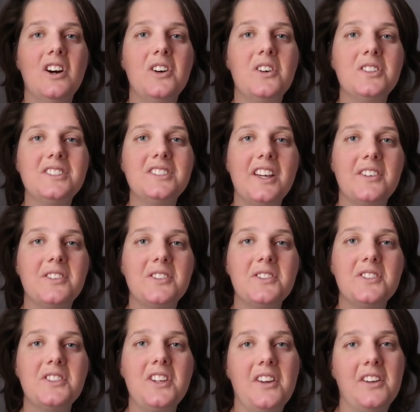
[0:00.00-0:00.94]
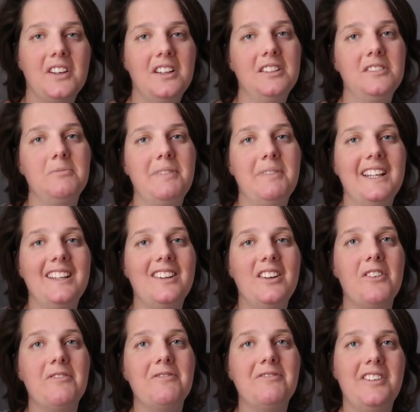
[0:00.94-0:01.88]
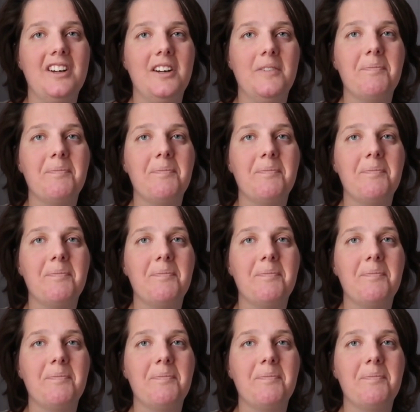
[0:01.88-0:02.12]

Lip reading: also to show you a little bit of